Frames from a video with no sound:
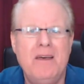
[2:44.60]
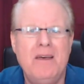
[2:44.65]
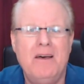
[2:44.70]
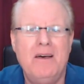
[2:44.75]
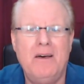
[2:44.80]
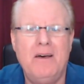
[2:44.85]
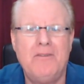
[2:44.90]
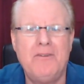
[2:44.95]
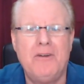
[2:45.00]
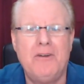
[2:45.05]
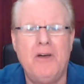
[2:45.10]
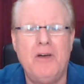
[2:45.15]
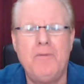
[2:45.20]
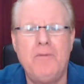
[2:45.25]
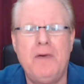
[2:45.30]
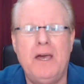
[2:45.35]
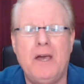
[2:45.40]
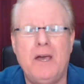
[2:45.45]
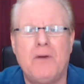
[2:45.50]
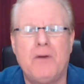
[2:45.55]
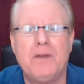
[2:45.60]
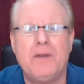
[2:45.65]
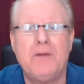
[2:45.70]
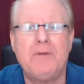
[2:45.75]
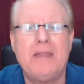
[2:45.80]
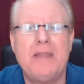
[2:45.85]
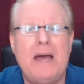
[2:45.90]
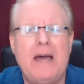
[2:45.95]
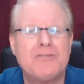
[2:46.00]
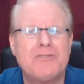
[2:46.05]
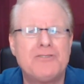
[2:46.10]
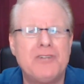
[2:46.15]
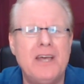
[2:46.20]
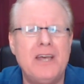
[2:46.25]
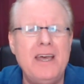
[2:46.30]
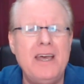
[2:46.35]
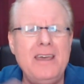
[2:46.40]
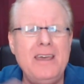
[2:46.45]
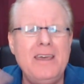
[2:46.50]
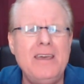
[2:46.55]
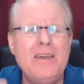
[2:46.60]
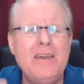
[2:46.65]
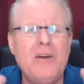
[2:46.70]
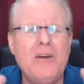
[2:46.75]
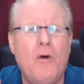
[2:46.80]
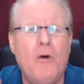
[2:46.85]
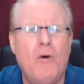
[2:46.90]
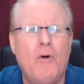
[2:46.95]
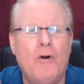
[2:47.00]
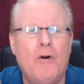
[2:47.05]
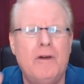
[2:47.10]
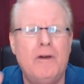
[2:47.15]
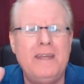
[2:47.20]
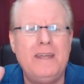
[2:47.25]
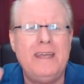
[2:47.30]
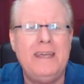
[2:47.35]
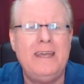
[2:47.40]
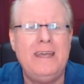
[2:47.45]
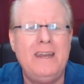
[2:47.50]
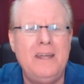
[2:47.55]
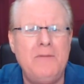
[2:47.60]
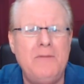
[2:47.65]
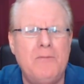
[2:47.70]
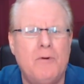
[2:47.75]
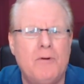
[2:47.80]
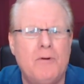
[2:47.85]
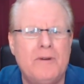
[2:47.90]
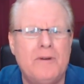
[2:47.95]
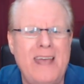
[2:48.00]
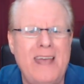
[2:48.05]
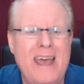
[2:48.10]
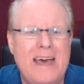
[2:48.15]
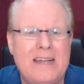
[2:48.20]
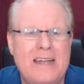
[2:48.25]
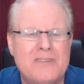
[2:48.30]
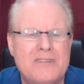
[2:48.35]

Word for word: of their home equity without taking on any more debt.